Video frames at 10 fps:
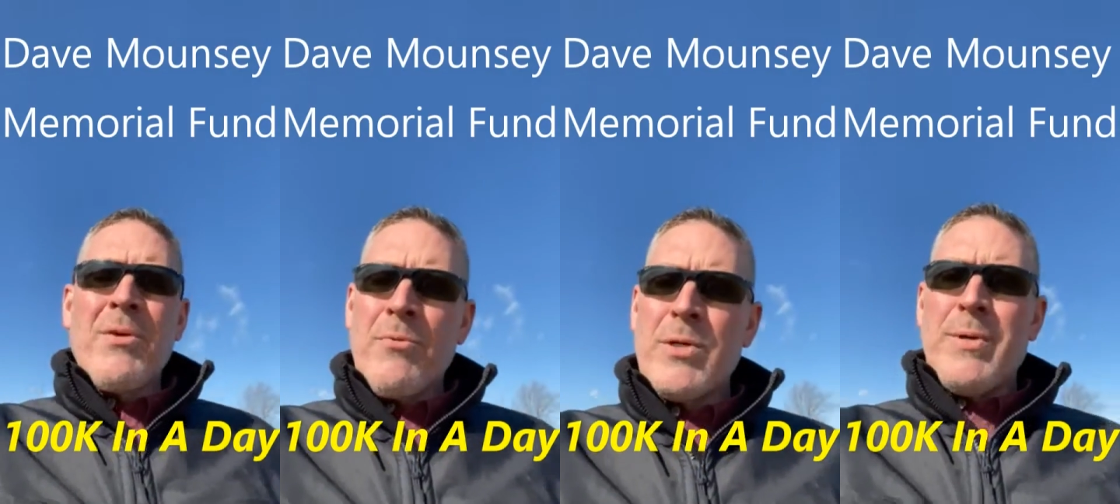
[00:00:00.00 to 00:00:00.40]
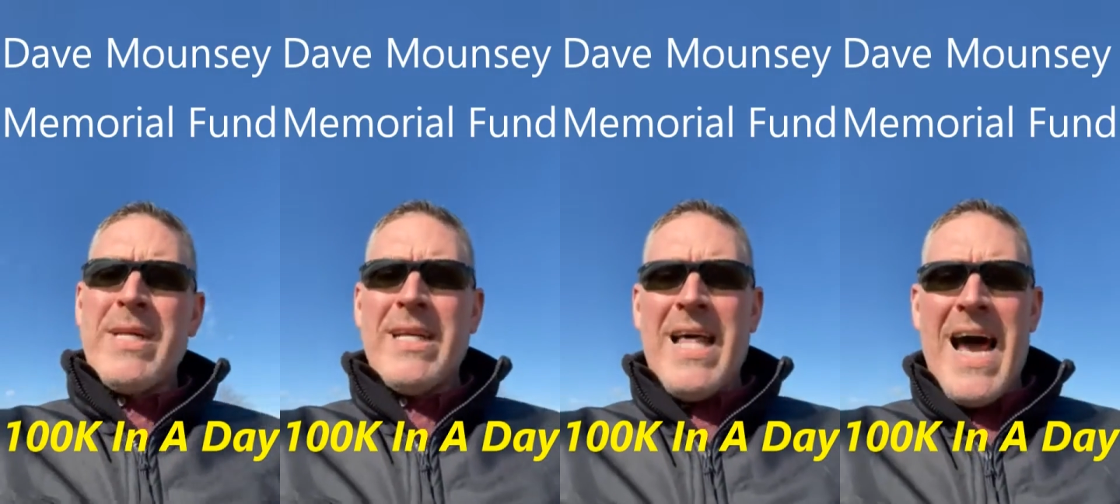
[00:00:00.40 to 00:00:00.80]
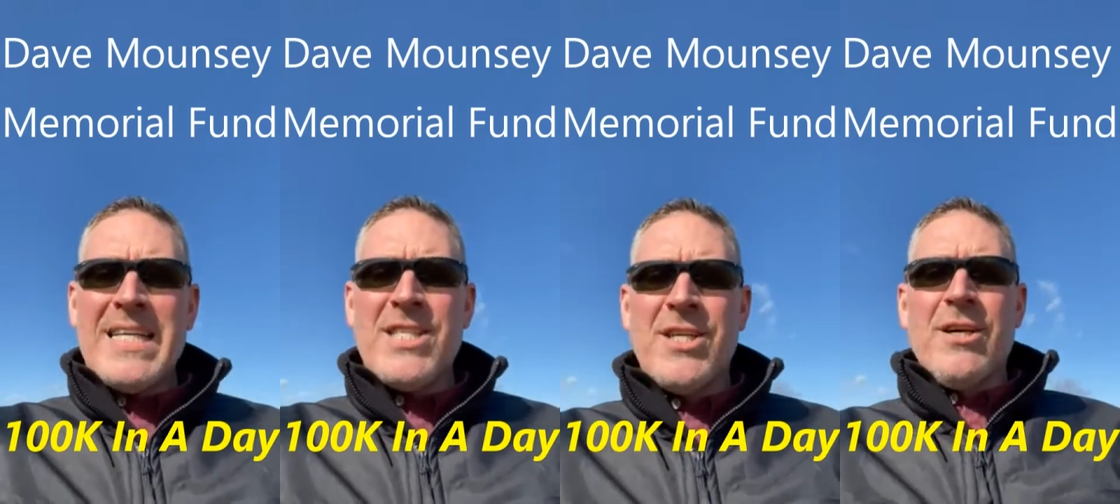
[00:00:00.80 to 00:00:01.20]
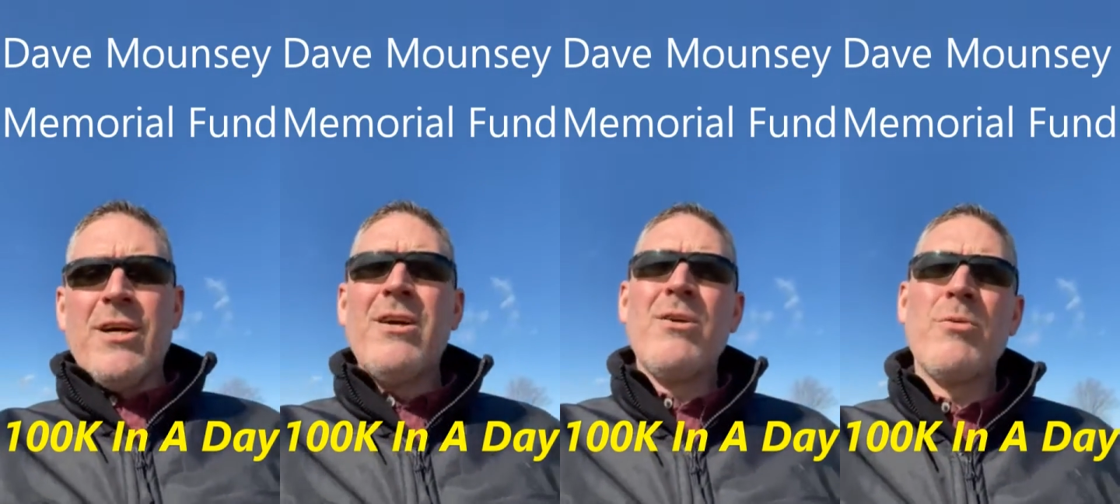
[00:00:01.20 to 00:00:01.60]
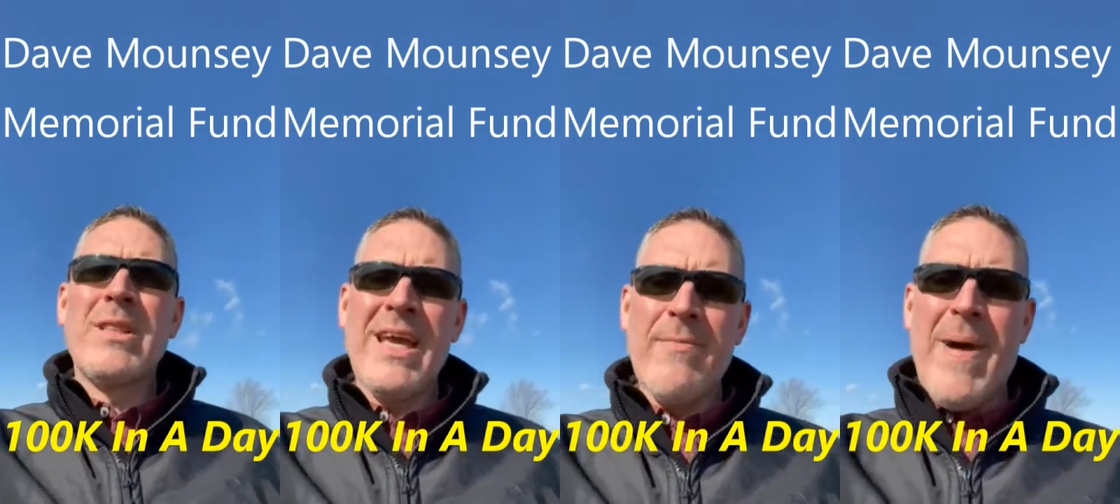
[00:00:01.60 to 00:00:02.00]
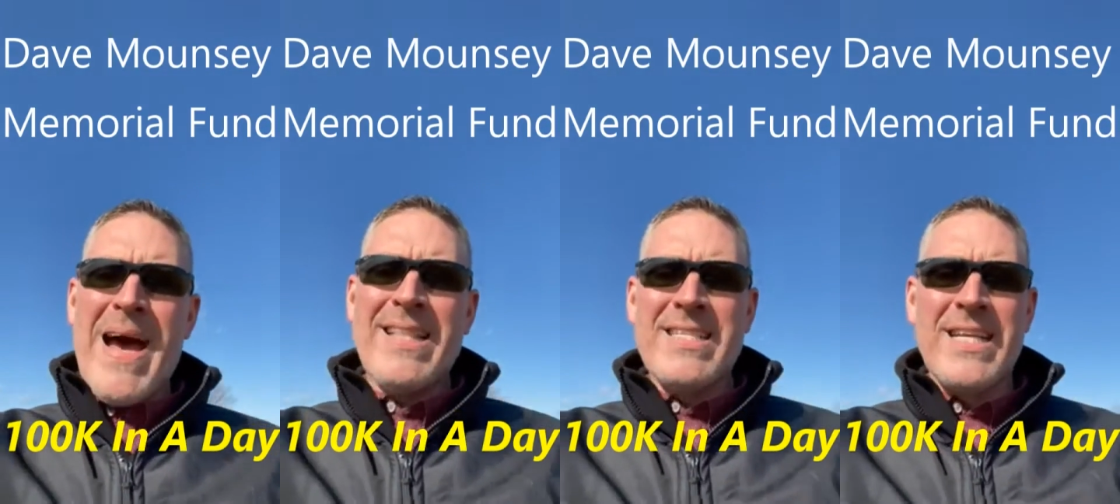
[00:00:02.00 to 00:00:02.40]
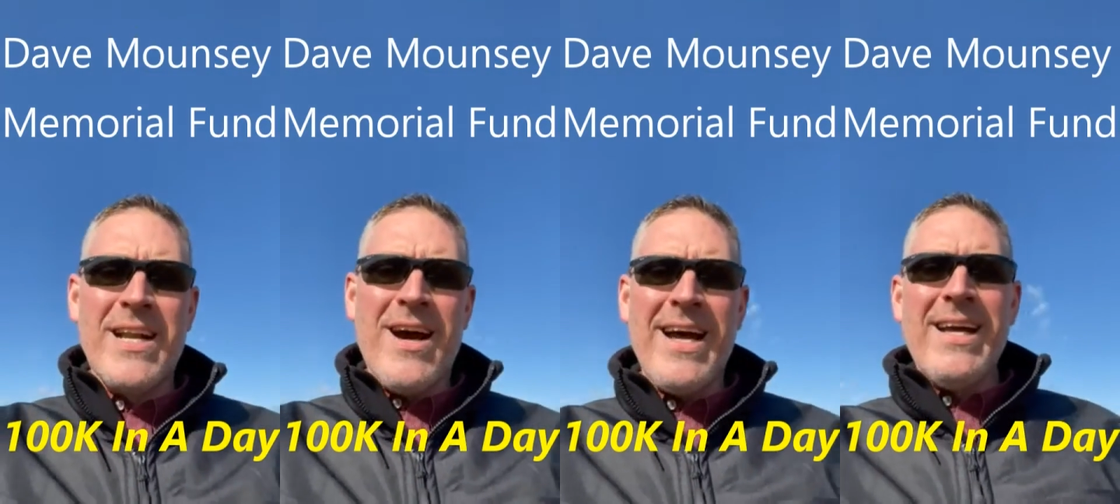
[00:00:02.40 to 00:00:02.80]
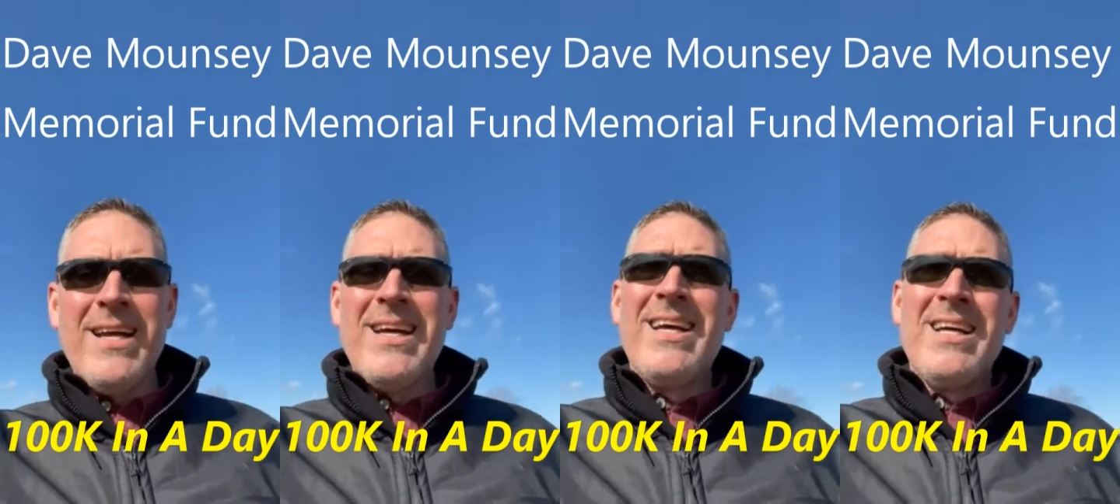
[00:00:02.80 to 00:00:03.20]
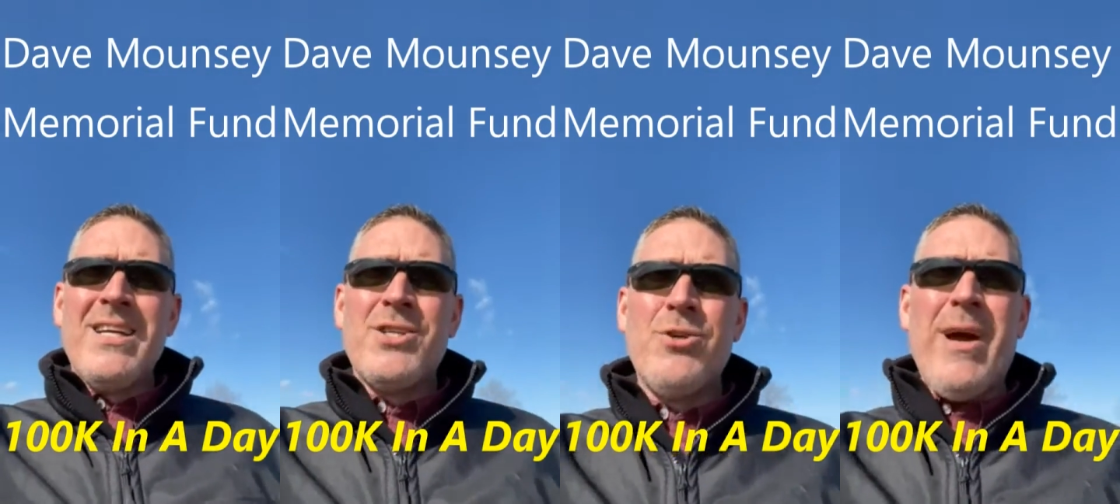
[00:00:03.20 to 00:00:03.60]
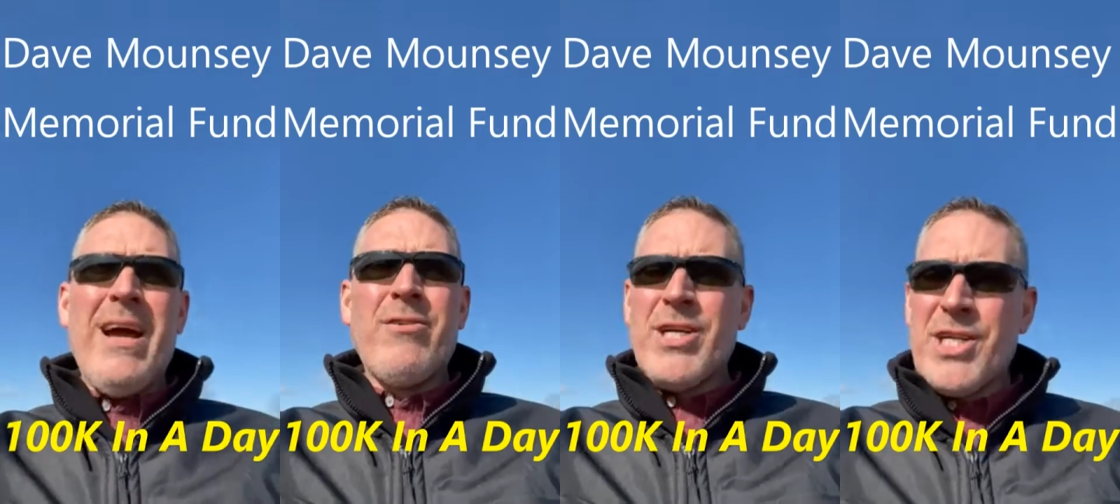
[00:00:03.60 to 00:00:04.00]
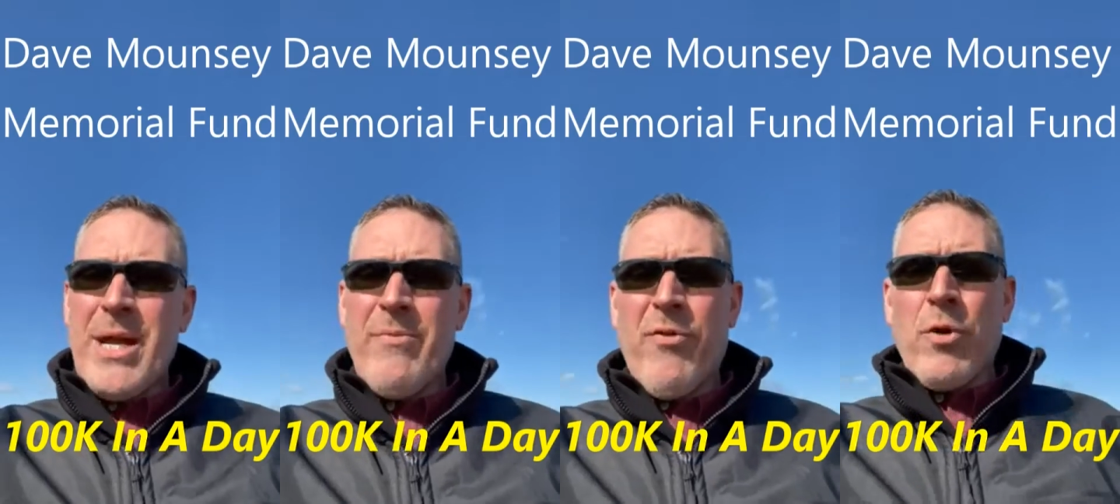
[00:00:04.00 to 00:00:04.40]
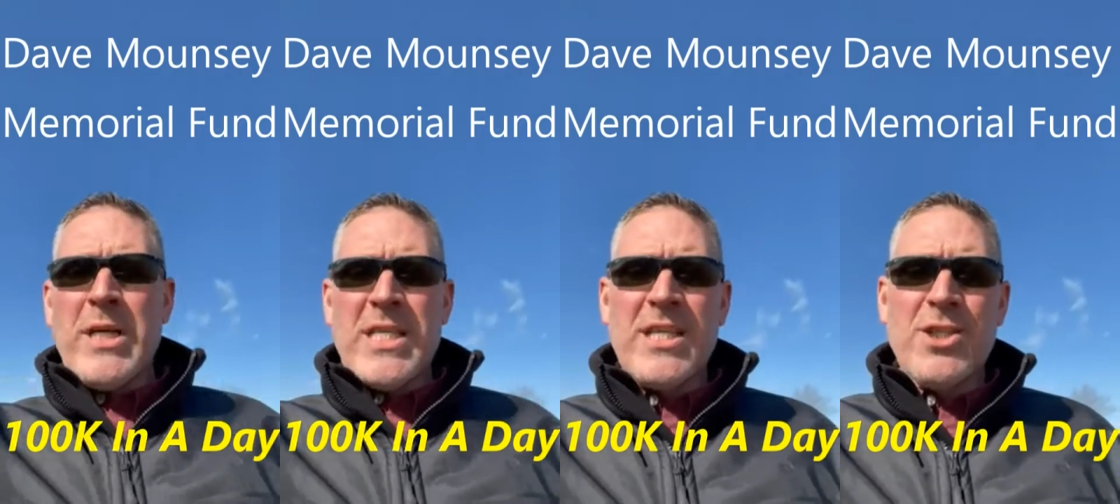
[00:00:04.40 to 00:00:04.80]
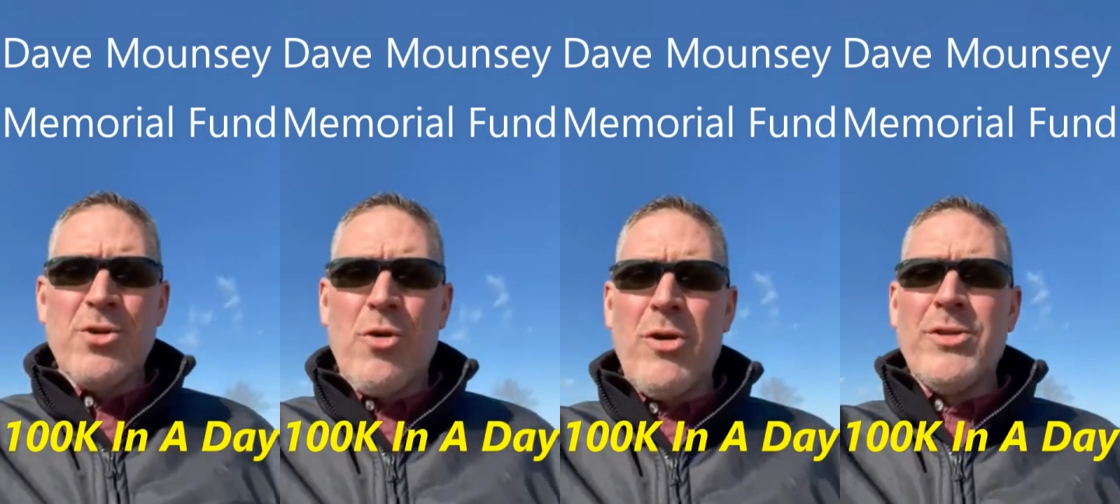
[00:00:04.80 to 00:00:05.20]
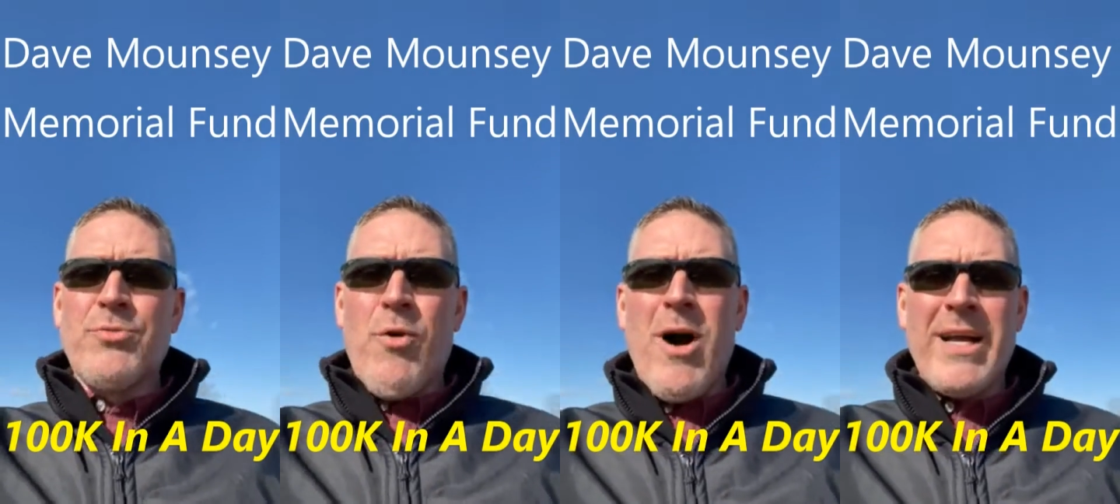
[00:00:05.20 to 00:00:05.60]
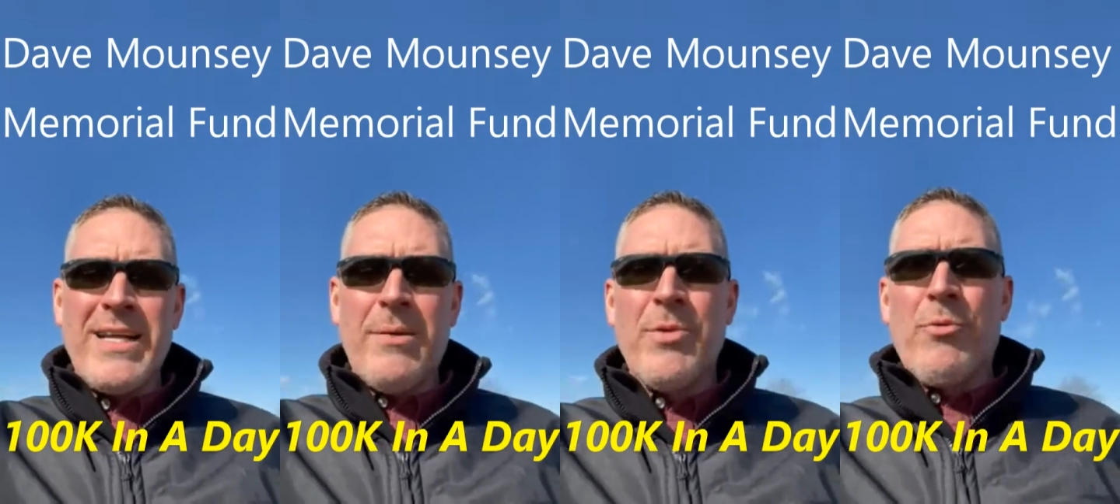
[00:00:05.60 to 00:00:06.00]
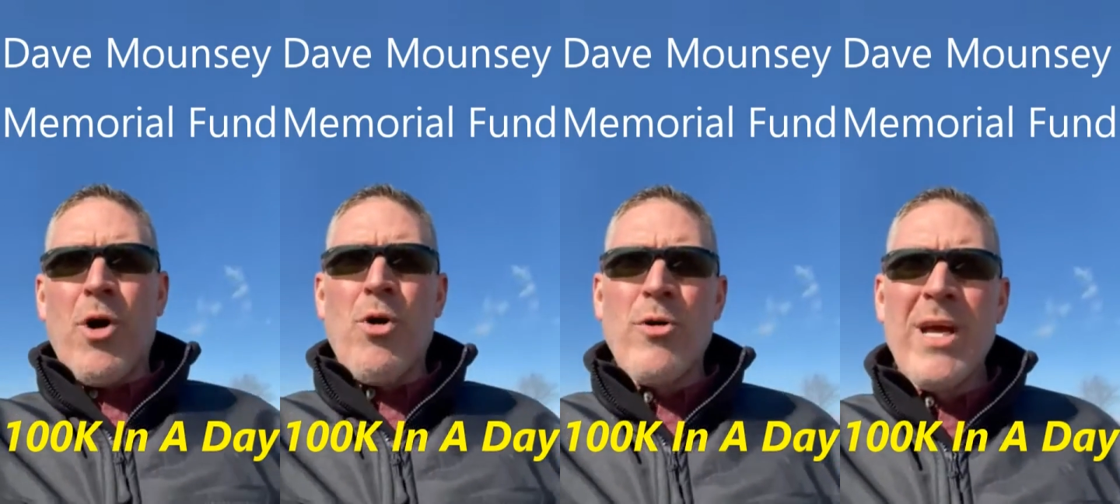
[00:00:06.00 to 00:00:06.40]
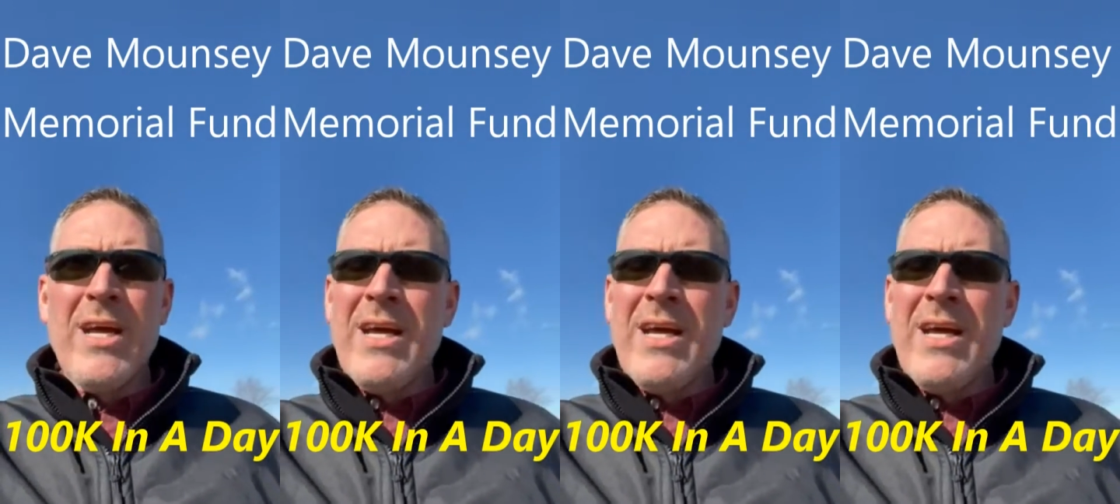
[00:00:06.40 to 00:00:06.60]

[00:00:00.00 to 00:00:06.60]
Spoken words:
which we did last year with Dave Matheson and I, two out-of-shape 46-year-olds walking up the road